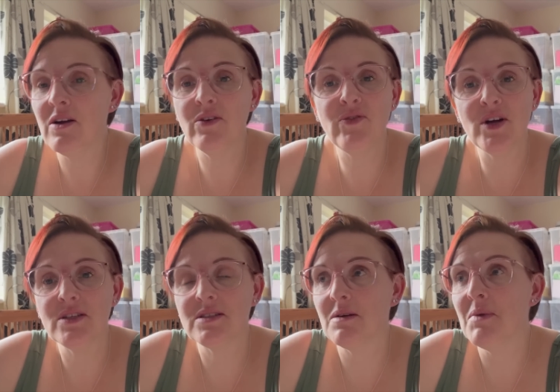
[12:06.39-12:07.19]
The
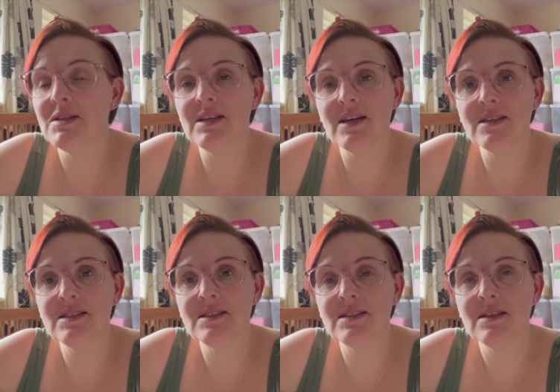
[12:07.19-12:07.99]
first Monday I
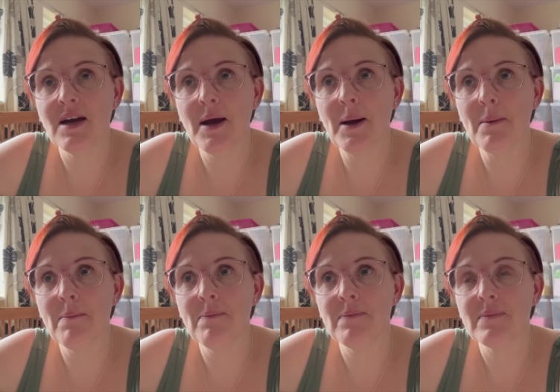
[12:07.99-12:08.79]
did
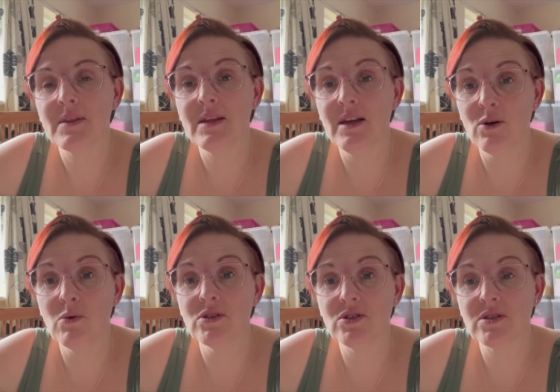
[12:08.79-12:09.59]
um, the little
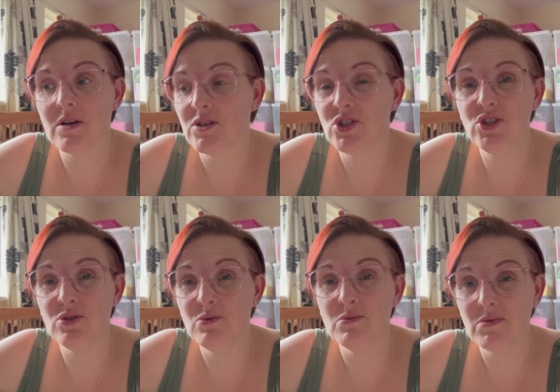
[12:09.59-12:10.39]
ones kind of
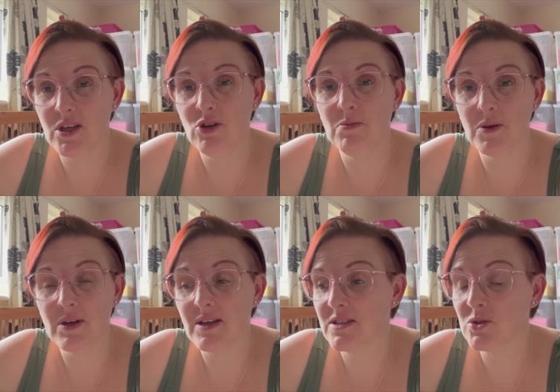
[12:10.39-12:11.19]
shoe cube
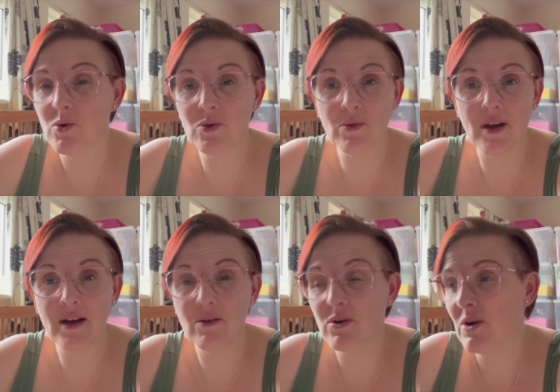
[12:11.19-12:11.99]
unit sorted all that
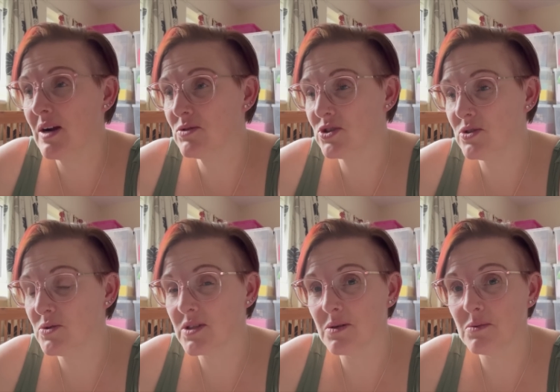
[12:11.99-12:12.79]
out got out
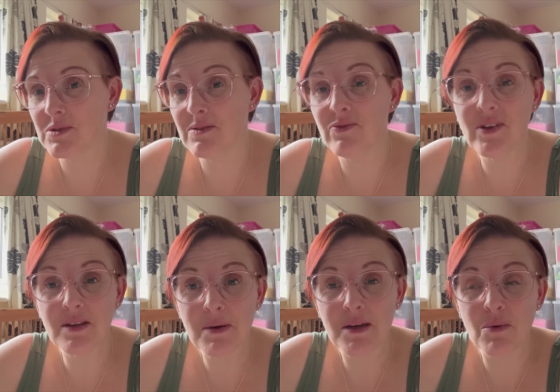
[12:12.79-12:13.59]
shoes that didn't fit
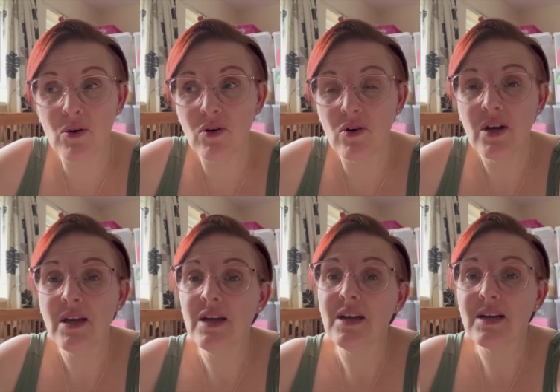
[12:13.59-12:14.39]
them anymore
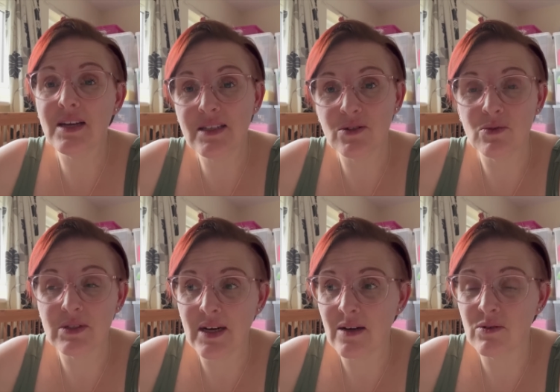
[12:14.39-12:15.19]
cleaned it all
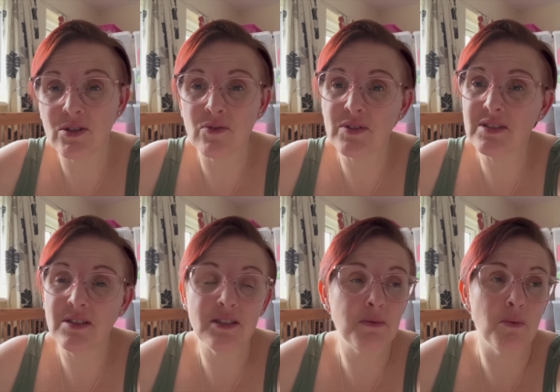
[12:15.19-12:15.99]
down because
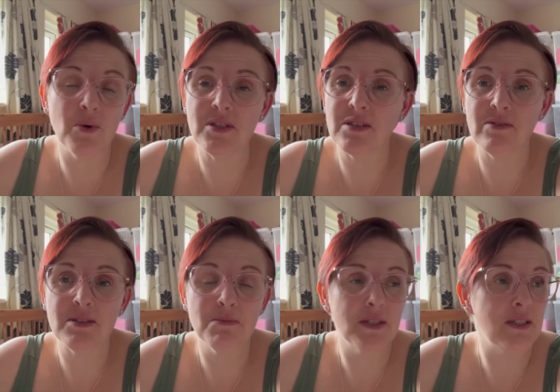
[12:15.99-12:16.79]
obviously it's been winter
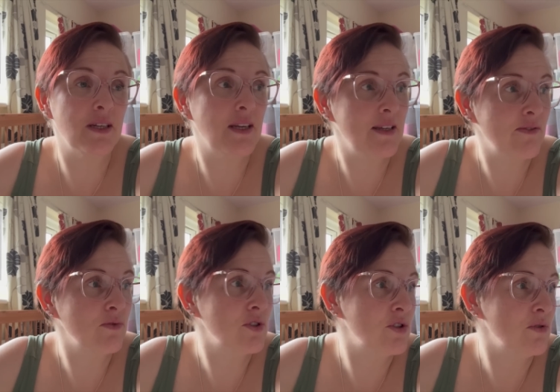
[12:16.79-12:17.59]
it's muddy cleaned
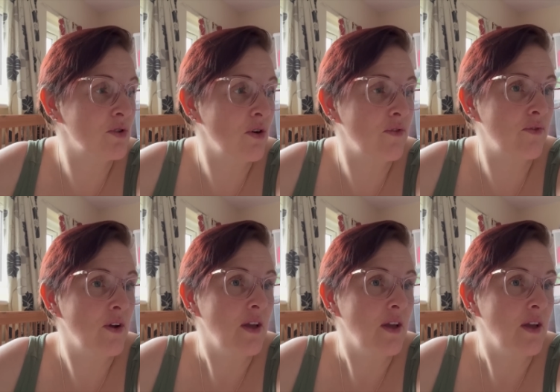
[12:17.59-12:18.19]
everyone's shoes off